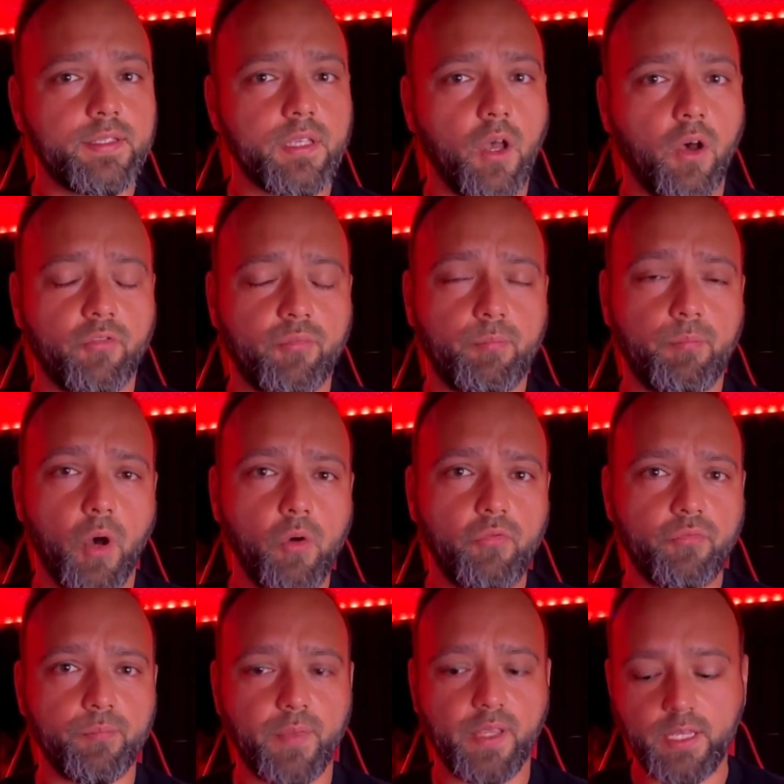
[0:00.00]
of both
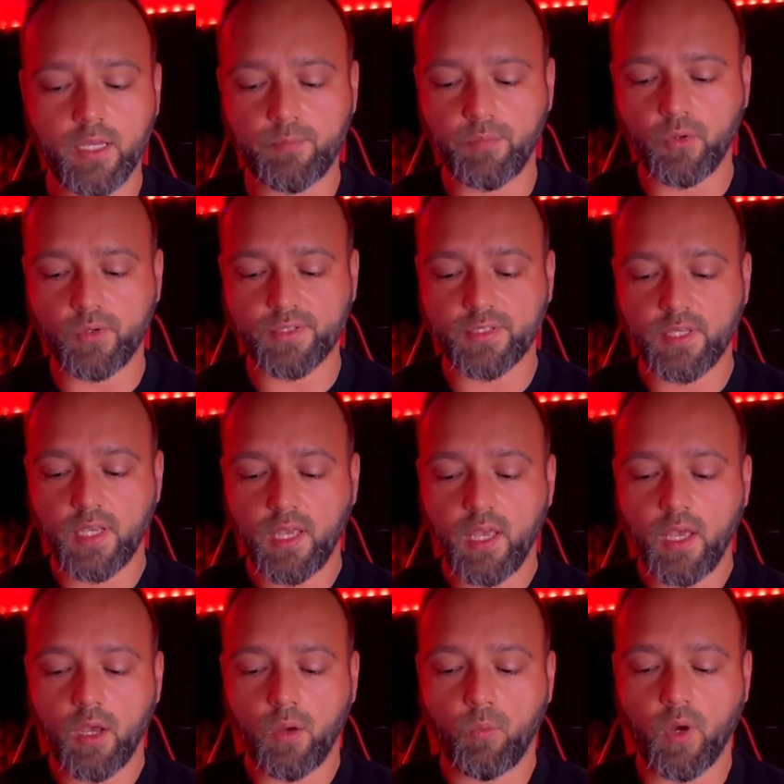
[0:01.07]
Mediabooks
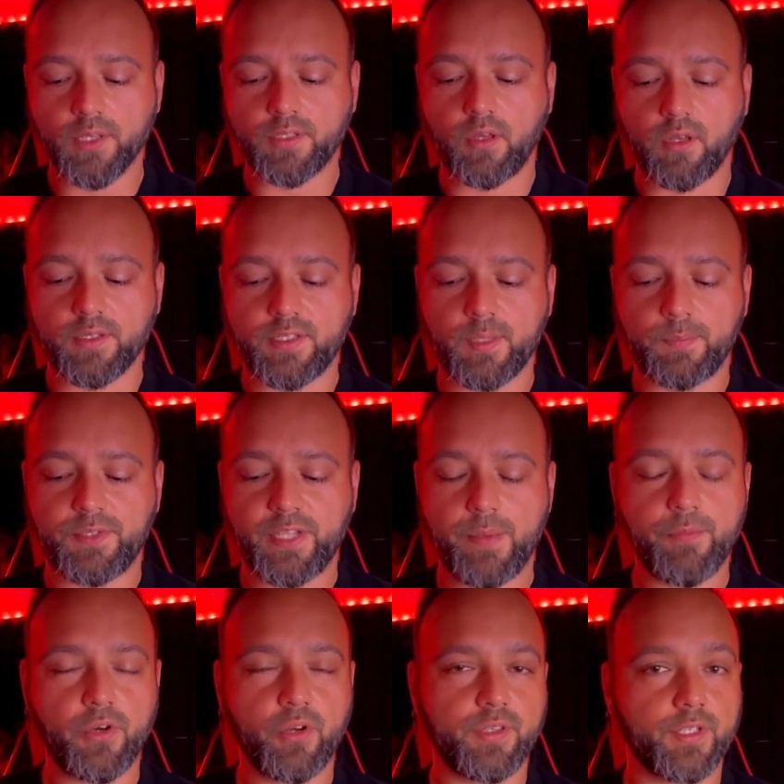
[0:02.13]
was on
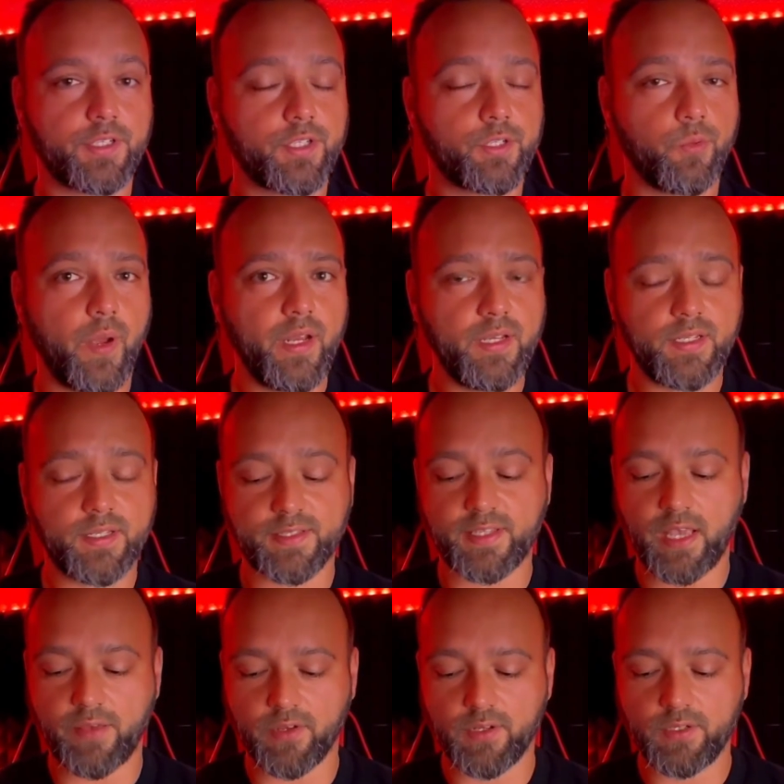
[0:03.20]
September the
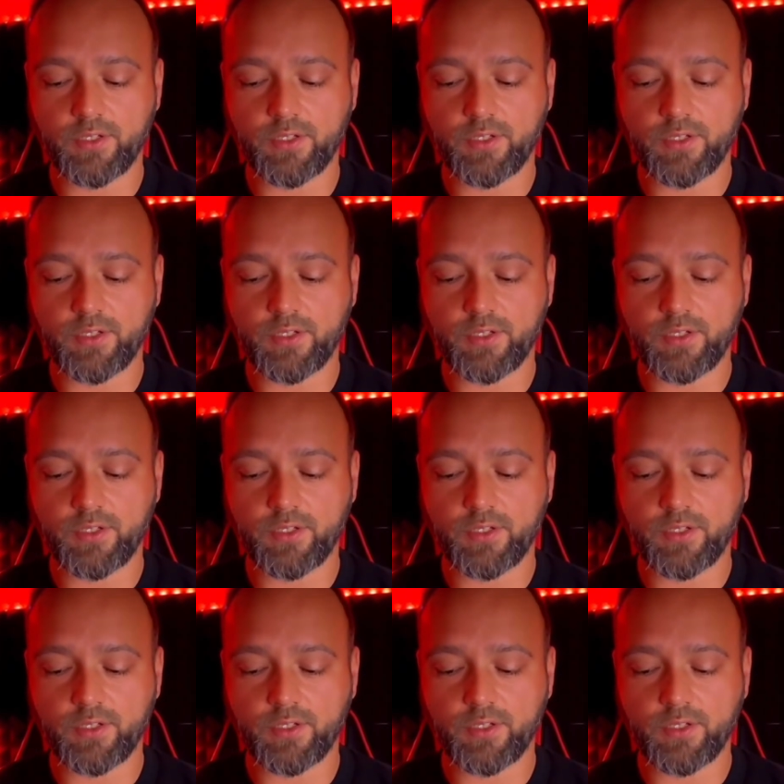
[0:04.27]
27th,